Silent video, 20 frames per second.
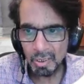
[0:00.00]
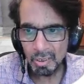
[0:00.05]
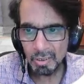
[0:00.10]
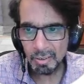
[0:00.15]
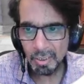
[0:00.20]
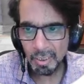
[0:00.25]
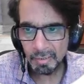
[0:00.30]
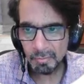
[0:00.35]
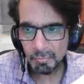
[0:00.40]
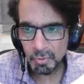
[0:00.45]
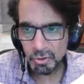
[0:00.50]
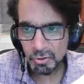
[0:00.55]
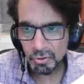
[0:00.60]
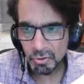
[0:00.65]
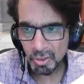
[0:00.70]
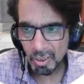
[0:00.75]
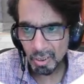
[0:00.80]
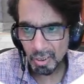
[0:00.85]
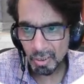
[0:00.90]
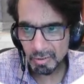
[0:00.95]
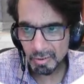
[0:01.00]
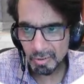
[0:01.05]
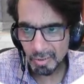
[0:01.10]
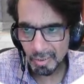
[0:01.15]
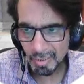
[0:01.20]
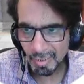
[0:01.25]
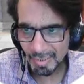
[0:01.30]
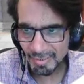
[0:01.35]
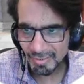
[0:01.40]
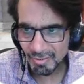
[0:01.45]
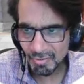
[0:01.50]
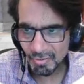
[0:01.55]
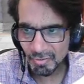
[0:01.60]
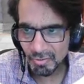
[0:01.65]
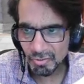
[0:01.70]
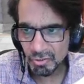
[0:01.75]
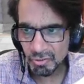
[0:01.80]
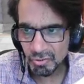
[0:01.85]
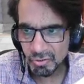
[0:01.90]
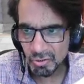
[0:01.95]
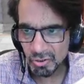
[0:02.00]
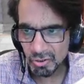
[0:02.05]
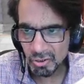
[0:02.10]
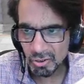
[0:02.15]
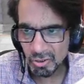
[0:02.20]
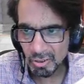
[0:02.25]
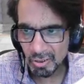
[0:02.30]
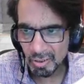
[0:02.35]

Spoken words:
that means charge is lesser in this region,